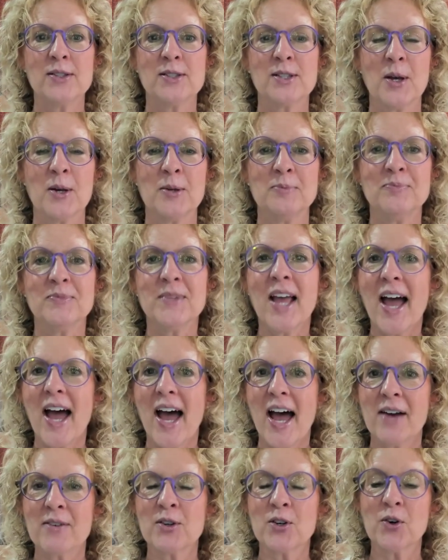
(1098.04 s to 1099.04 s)
So
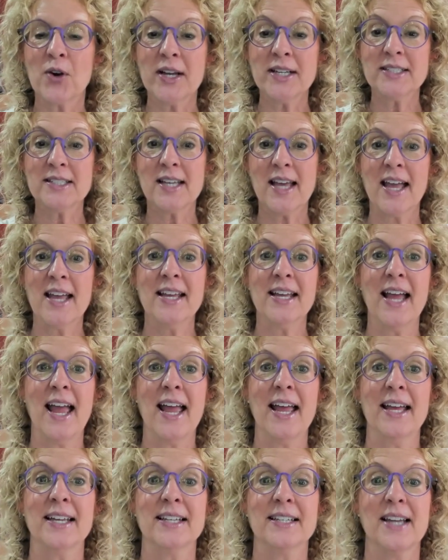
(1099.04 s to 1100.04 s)
have a great day,
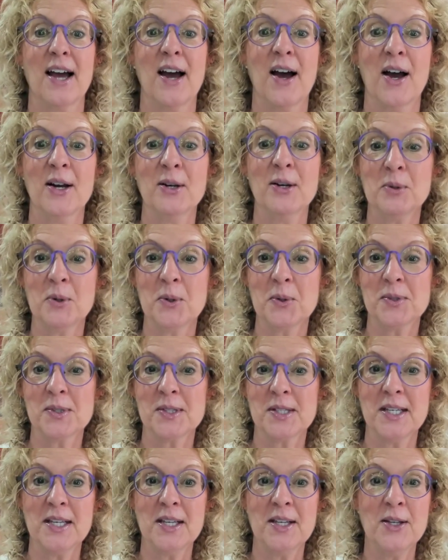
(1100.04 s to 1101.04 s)
and I will
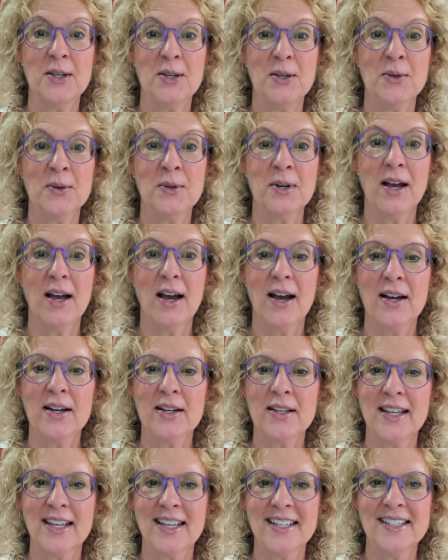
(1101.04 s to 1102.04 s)
see you
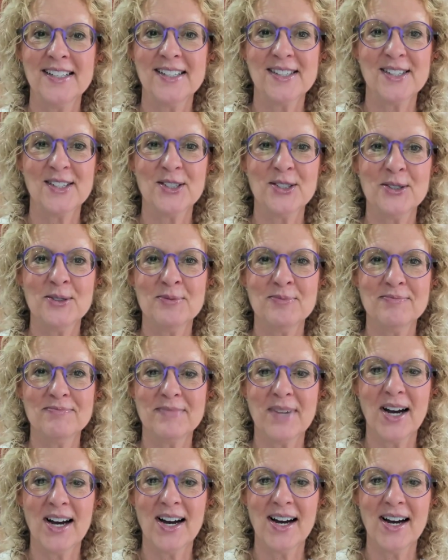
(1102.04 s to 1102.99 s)
again soon.